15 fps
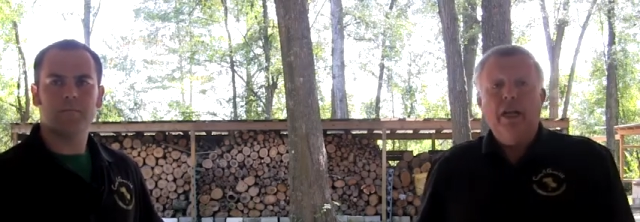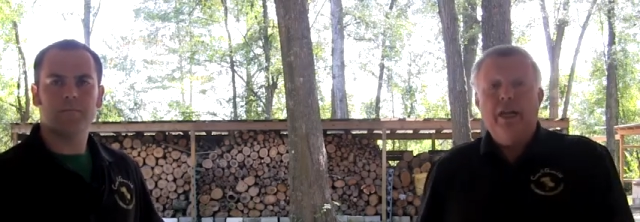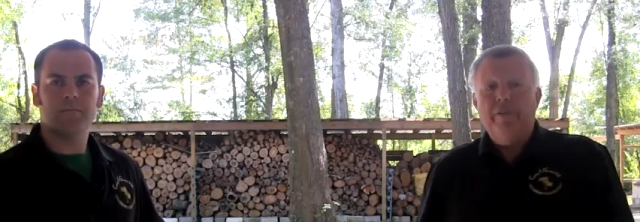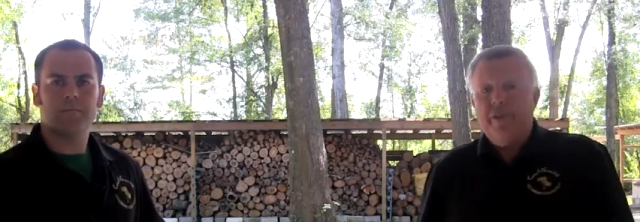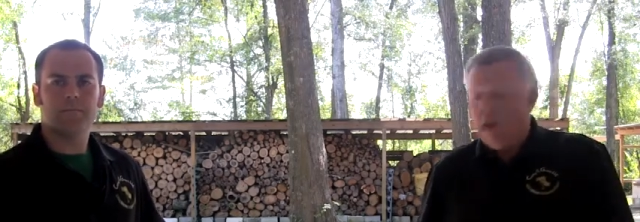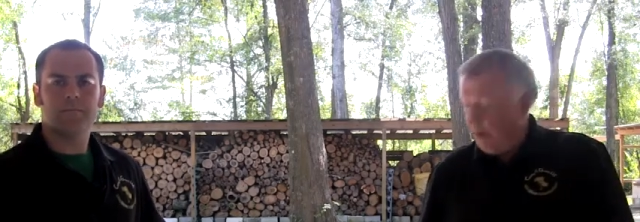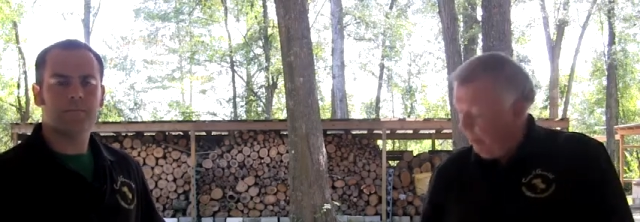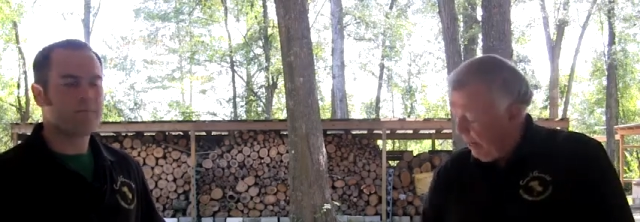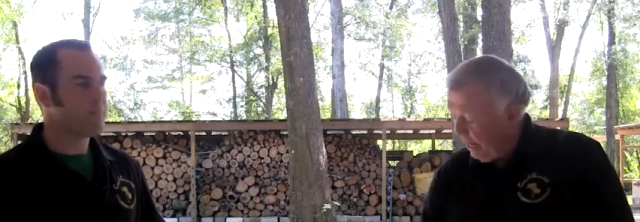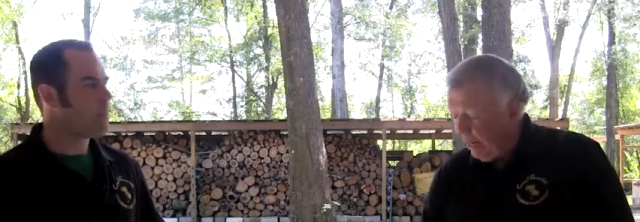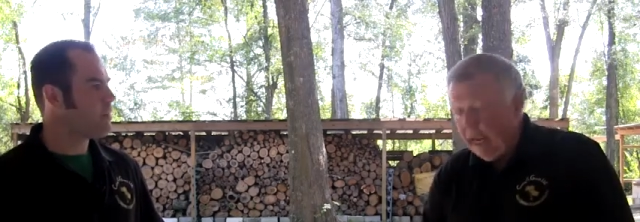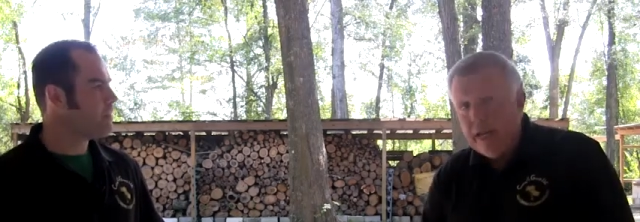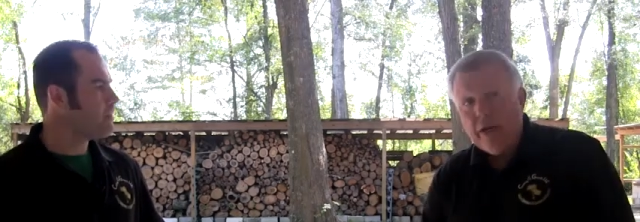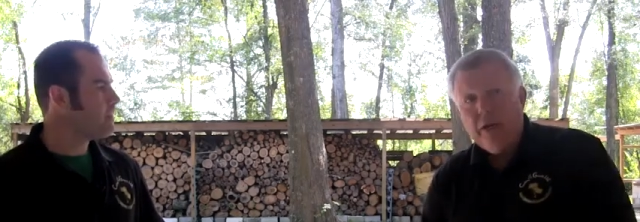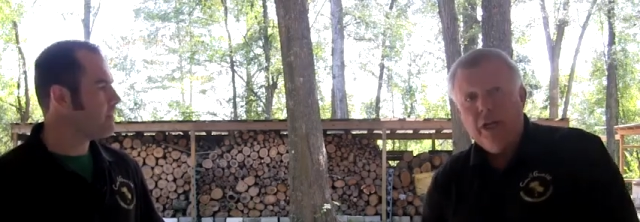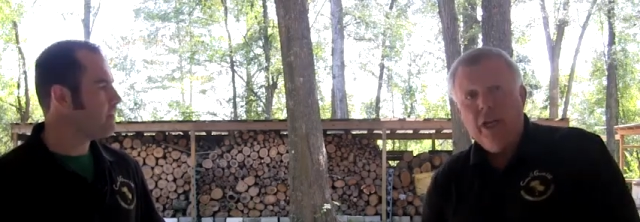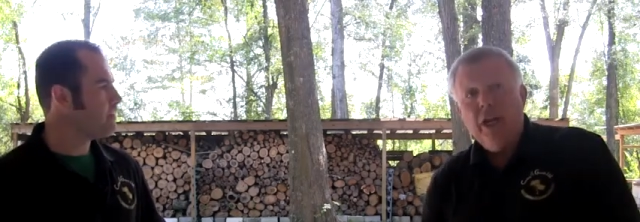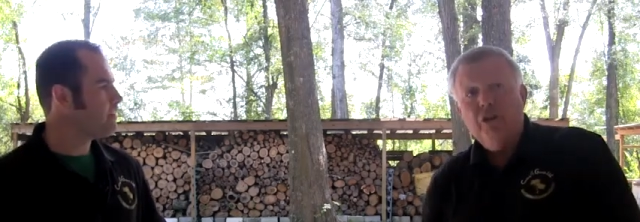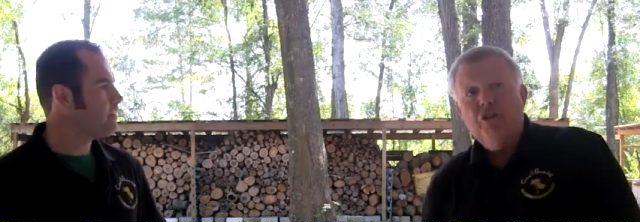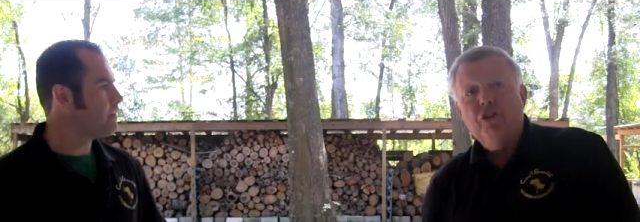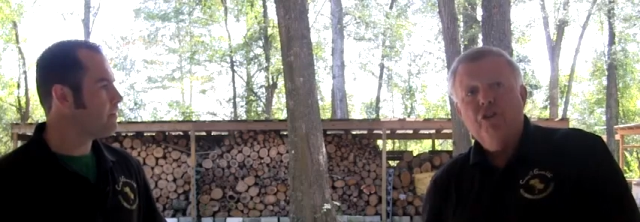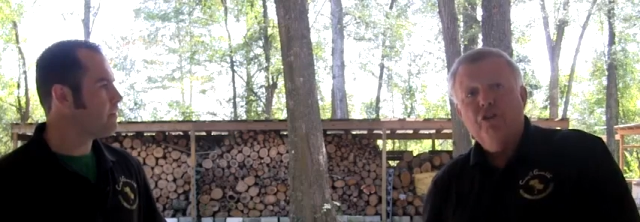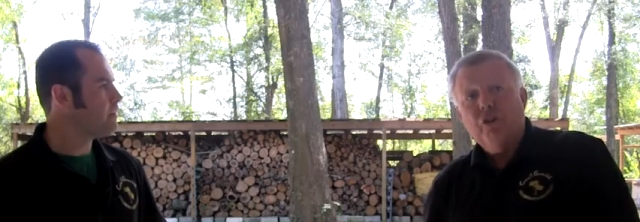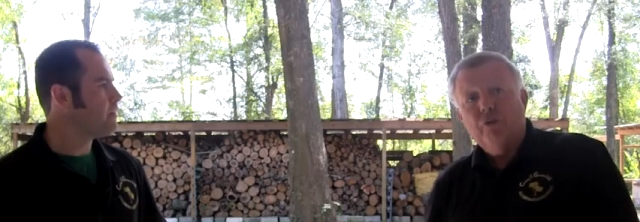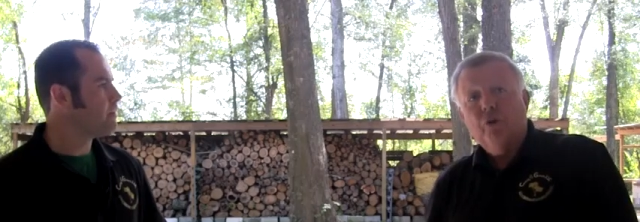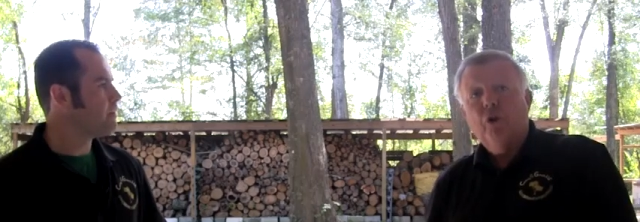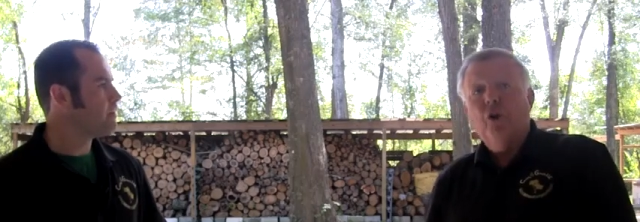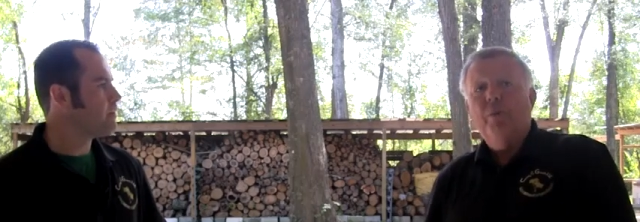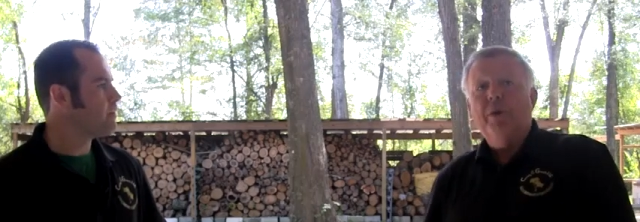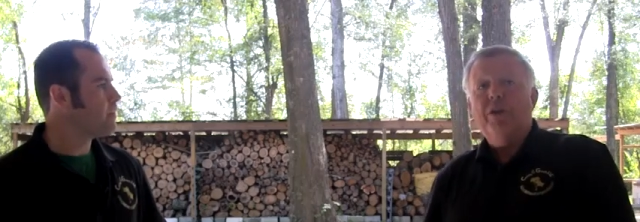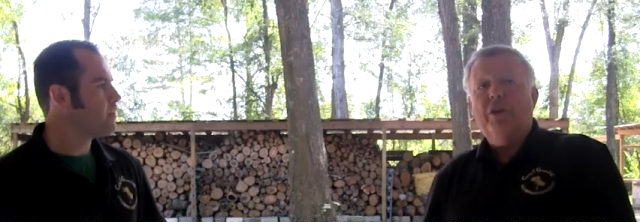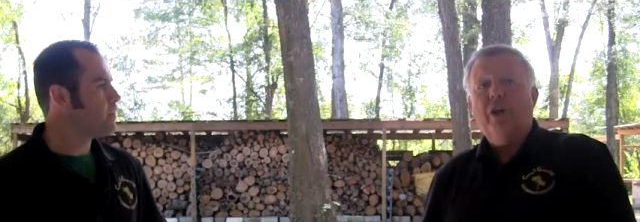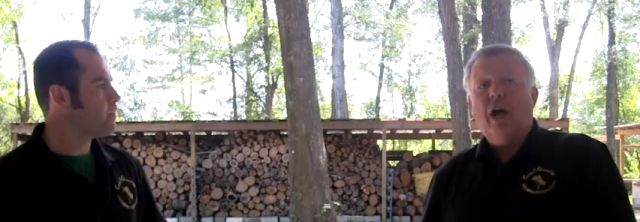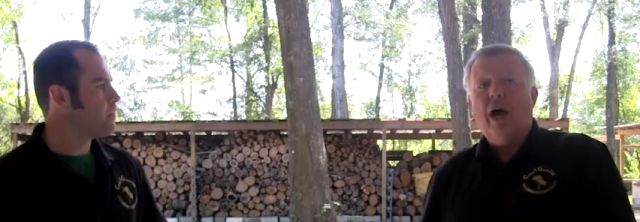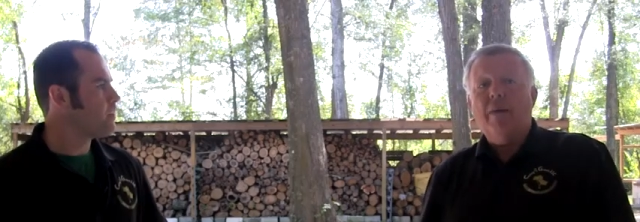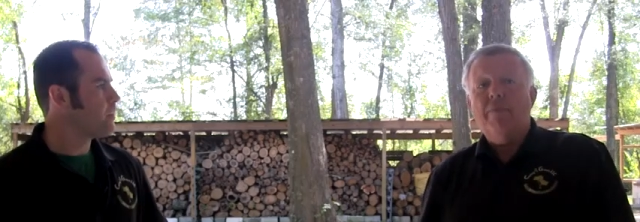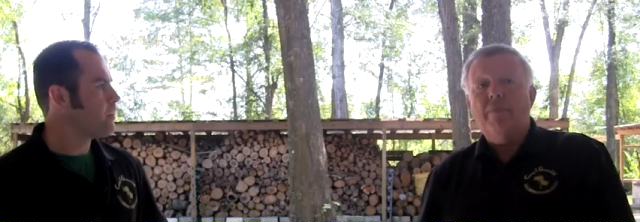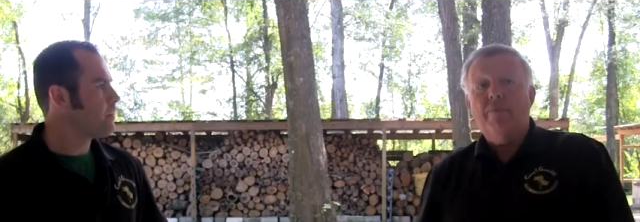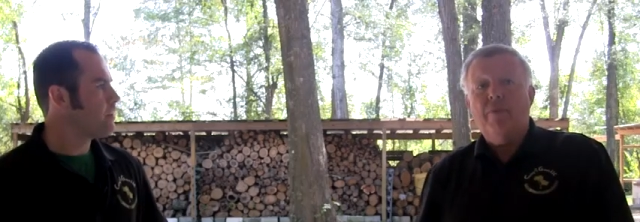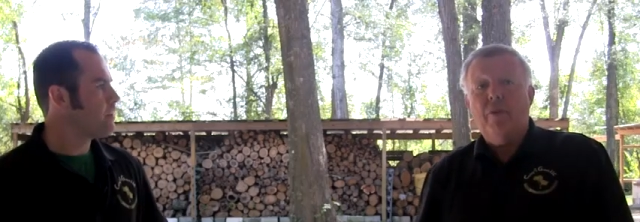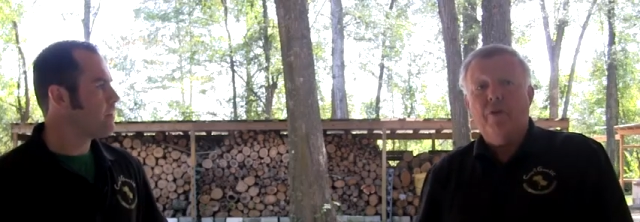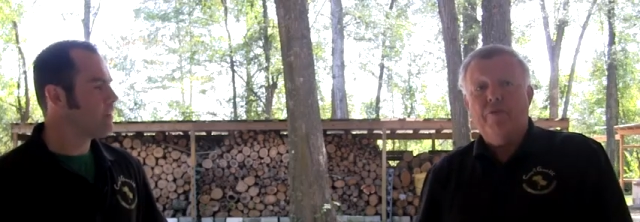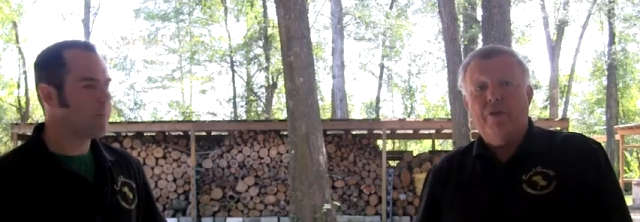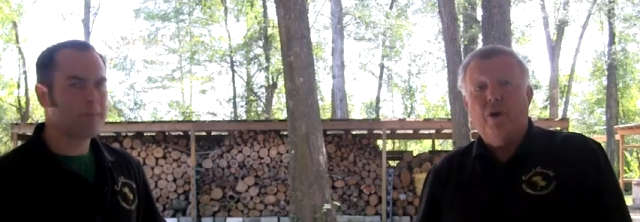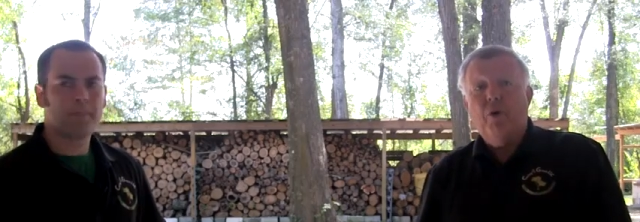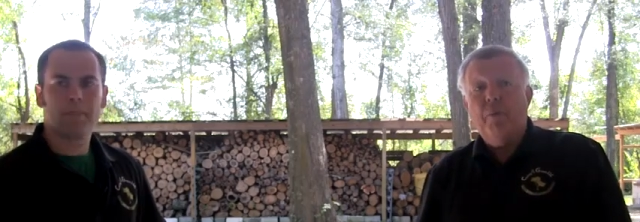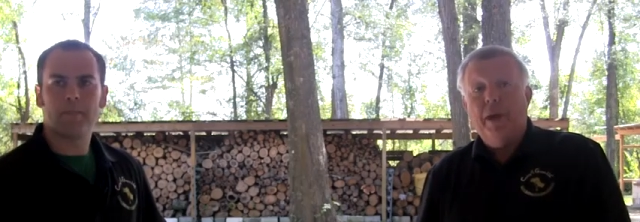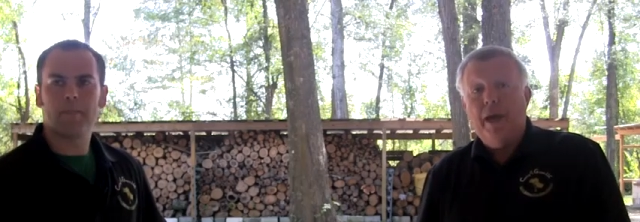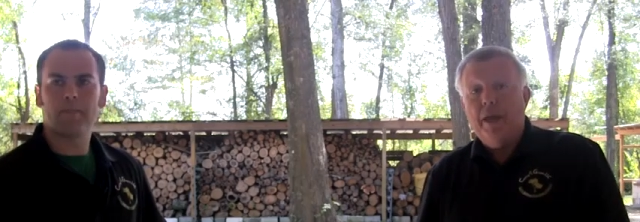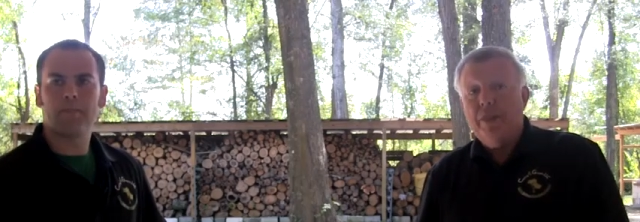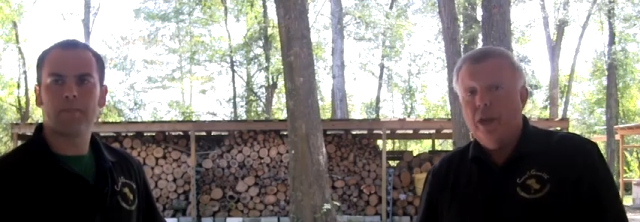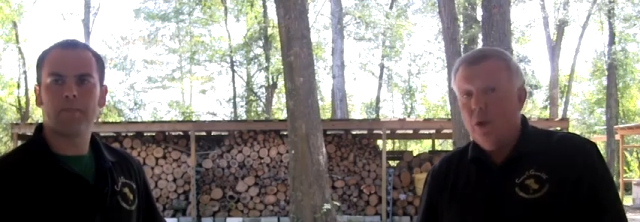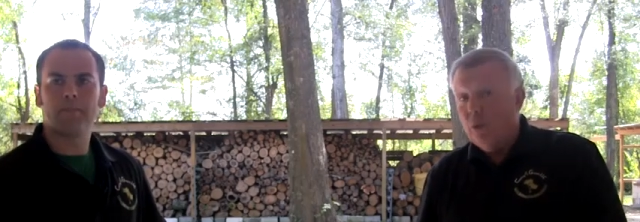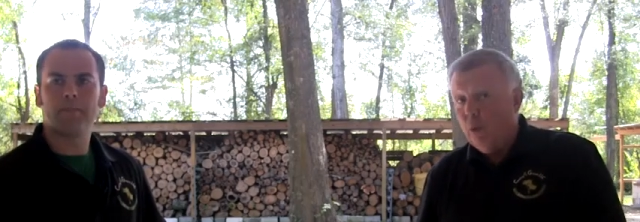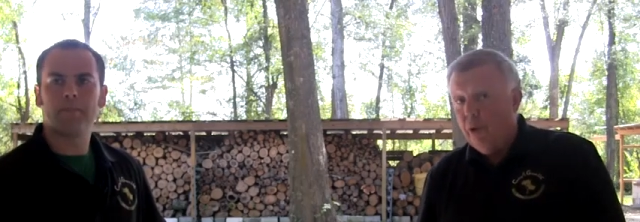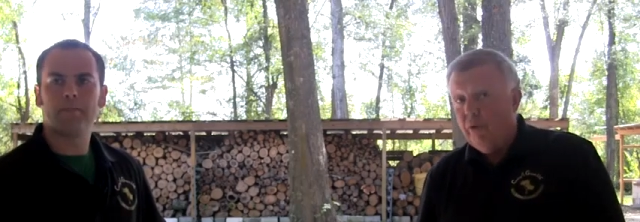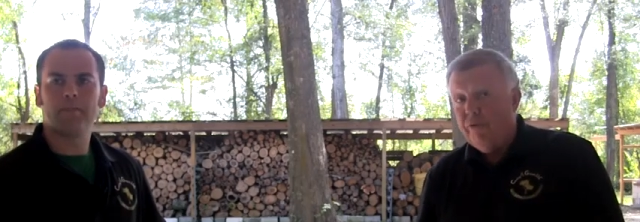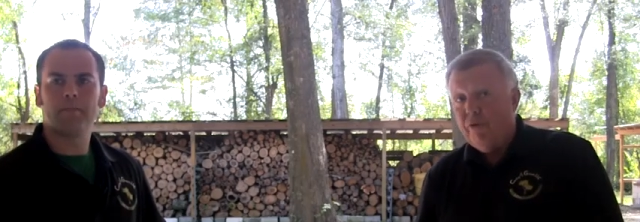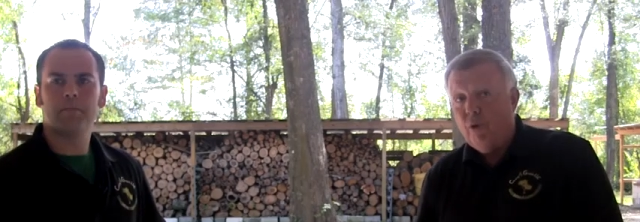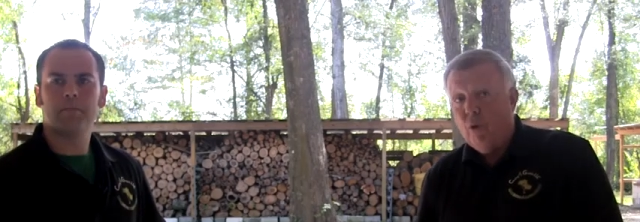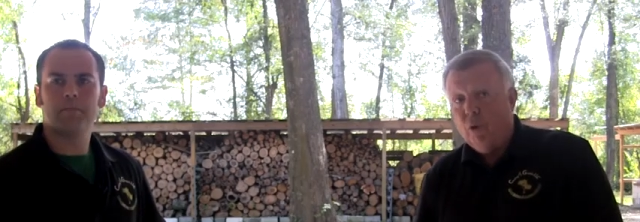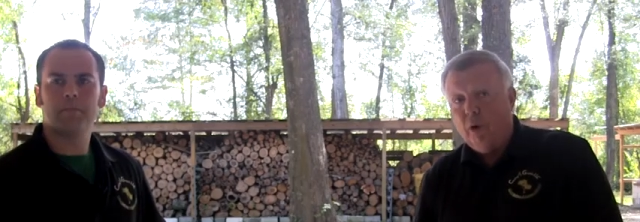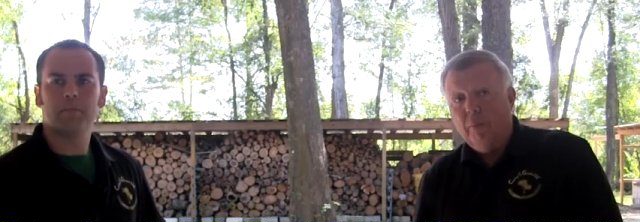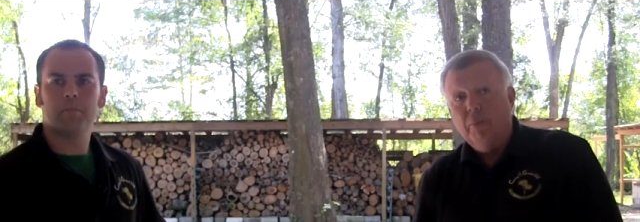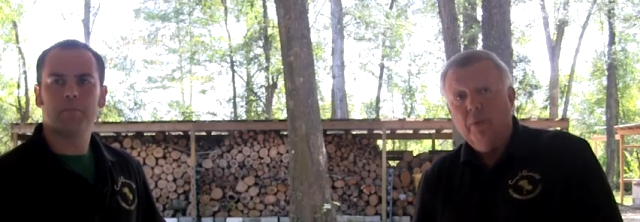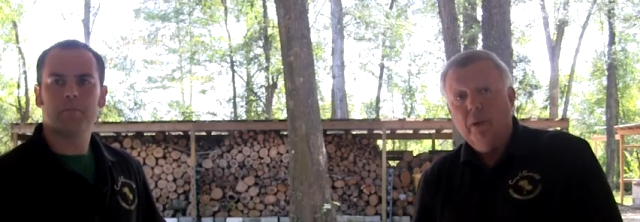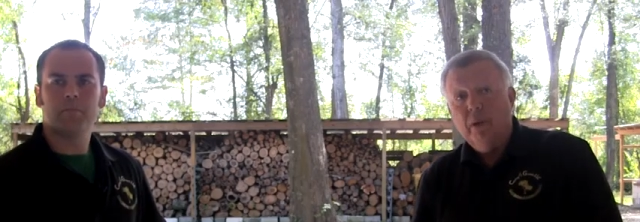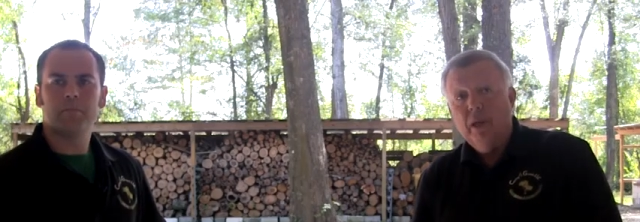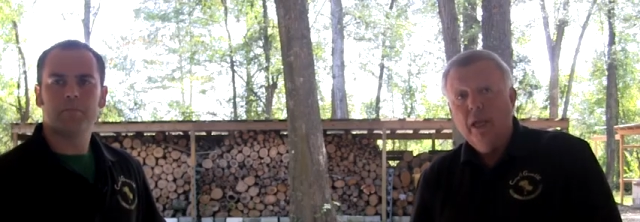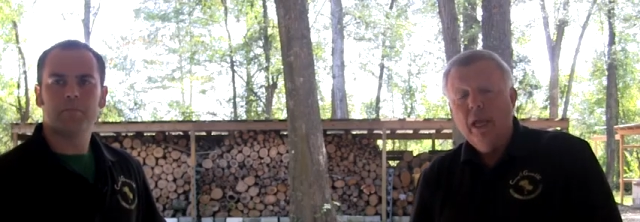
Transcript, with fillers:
Speaker 1: leaving about 8 inches of room at the top for the foam head that will form.